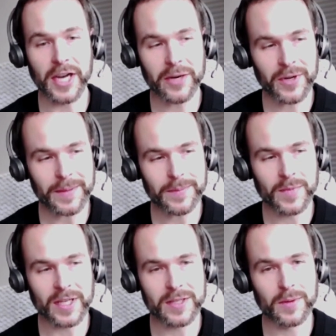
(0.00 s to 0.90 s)
in January.
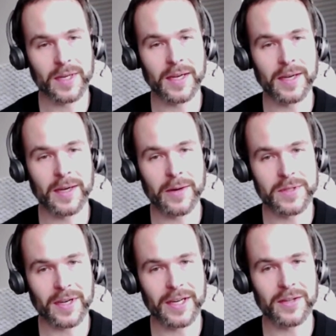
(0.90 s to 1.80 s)
That's when uh, I
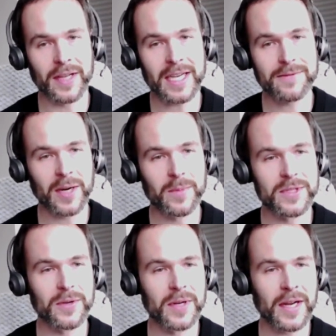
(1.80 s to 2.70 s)
was on here last for
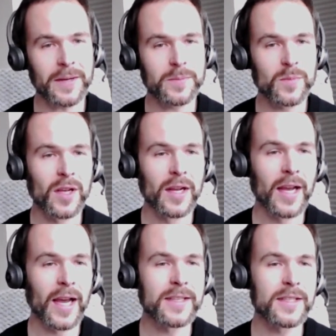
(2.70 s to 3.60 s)
episode nine.
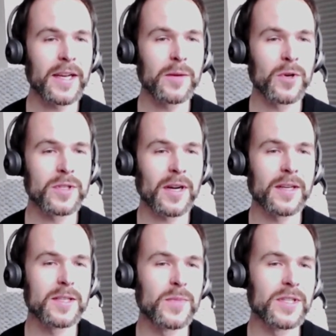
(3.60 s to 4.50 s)
And today we're
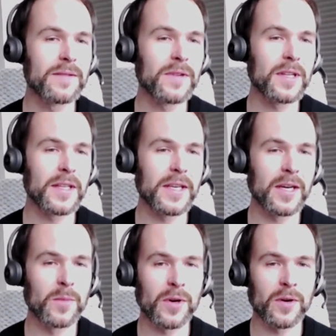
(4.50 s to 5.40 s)
talking specifically
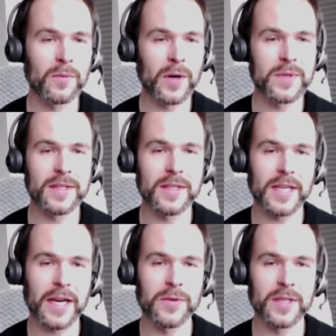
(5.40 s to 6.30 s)
about what was in the
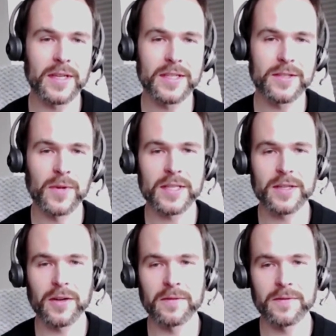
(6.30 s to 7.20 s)
second release,
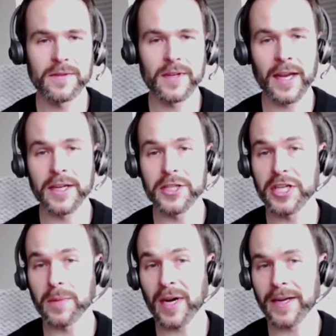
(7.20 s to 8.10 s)
RESTConf and
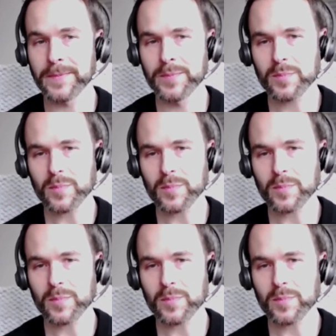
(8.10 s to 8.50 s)
G N M I.